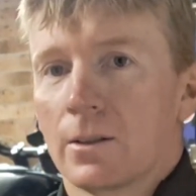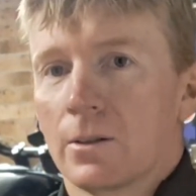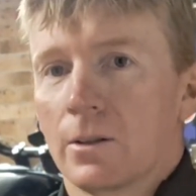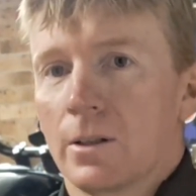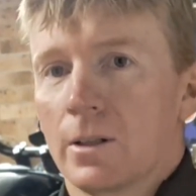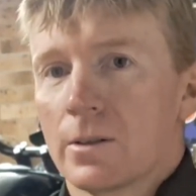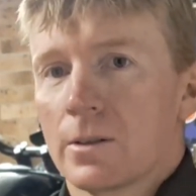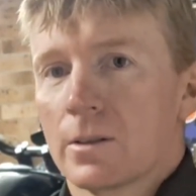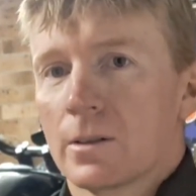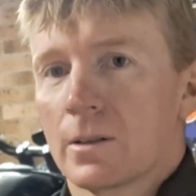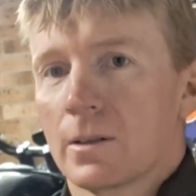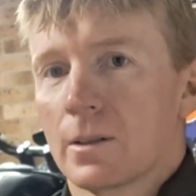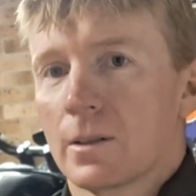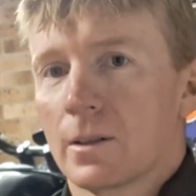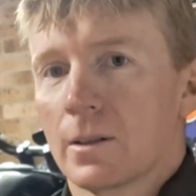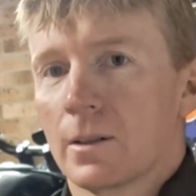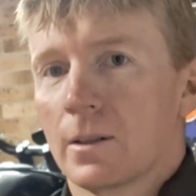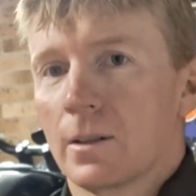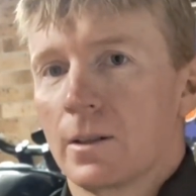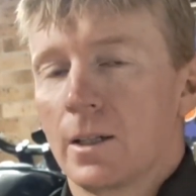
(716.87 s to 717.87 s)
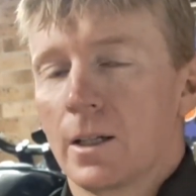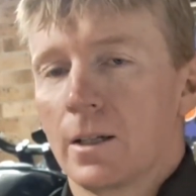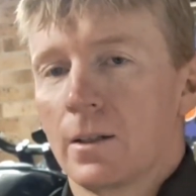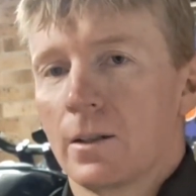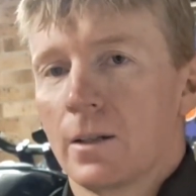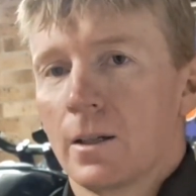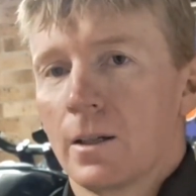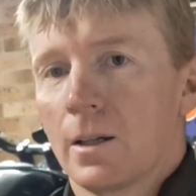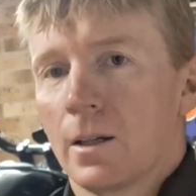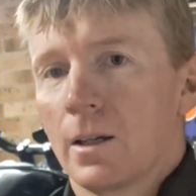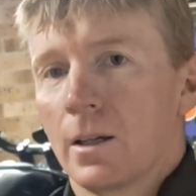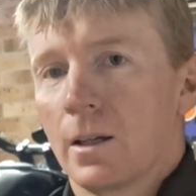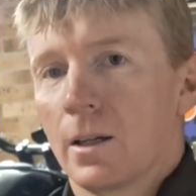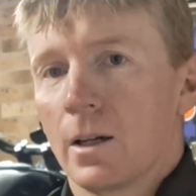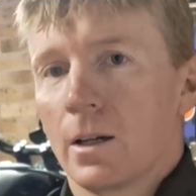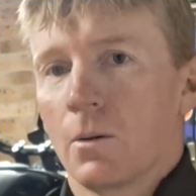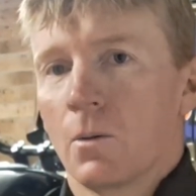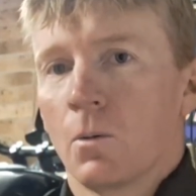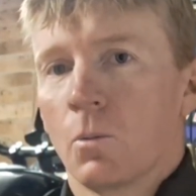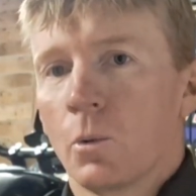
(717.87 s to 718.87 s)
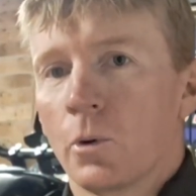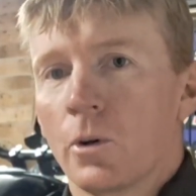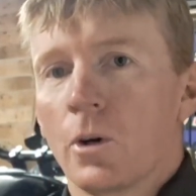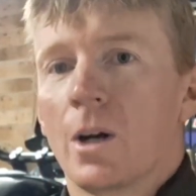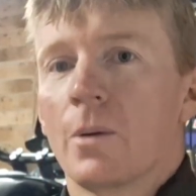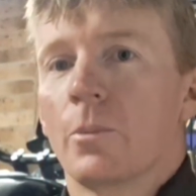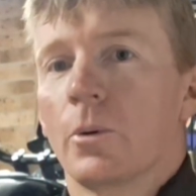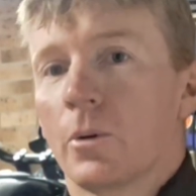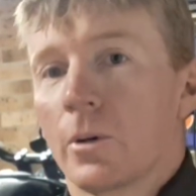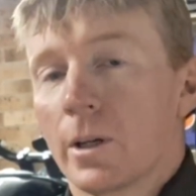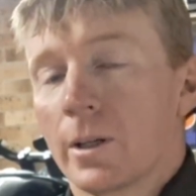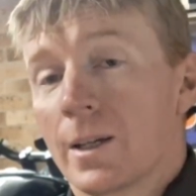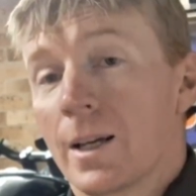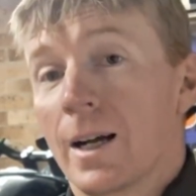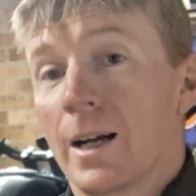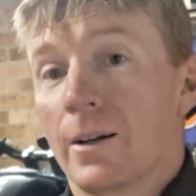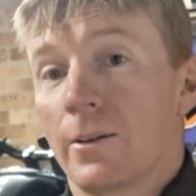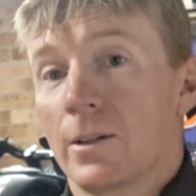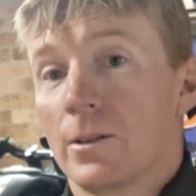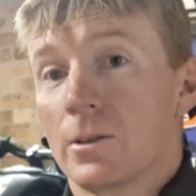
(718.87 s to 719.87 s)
guys. Would I book a car